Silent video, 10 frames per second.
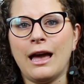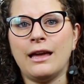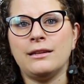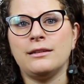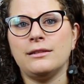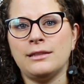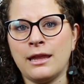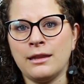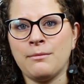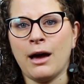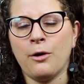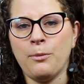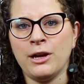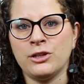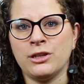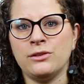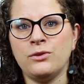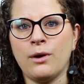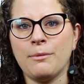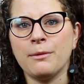and send them outpatient
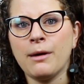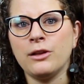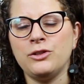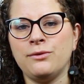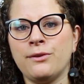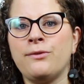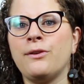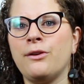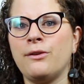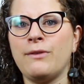to ophthalmology for further